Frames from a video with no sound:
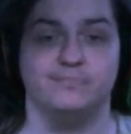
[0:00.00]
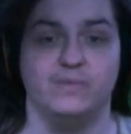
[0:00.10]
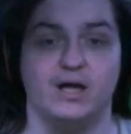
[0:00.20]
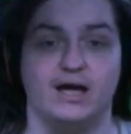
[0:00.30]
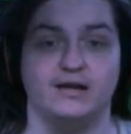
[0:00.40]

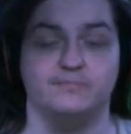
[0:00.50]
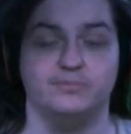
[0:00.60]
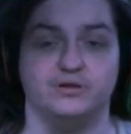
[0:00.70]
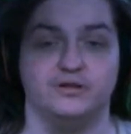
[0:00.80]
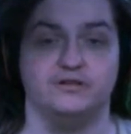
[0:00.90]
I
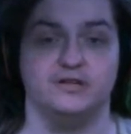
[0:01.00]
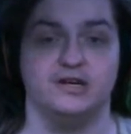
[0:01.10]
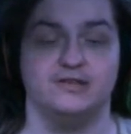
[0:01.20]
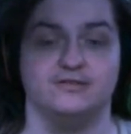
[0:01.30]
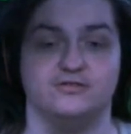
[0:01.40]
completely
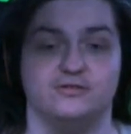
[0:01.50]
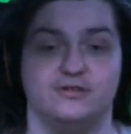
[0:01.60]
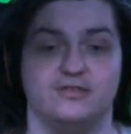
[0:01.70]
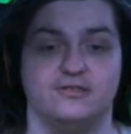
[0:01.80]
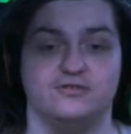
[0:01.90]
get this,
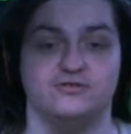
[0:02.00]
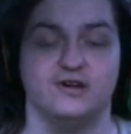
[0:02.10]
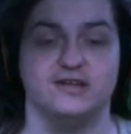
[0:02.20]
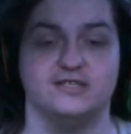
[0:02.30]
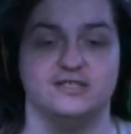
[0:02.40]
that the
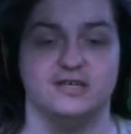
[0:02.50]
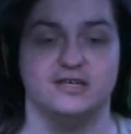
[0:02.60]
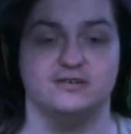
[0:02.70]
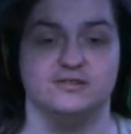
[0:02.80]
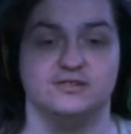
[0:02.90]
stress
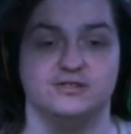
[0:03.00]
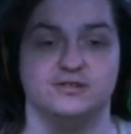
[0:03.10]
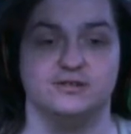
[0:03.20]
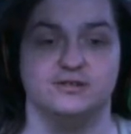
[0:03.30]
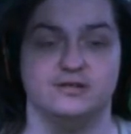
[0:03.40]
is
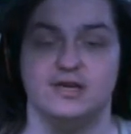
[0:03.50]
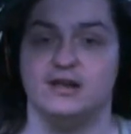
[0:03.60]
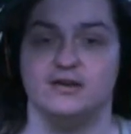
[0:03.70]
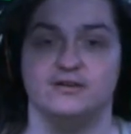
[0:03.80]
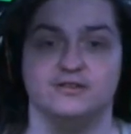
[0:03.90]

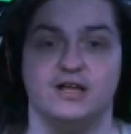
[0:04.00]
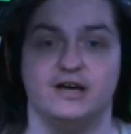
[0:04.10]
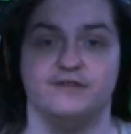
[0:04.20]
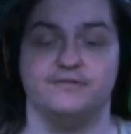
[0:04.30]
eating us alive.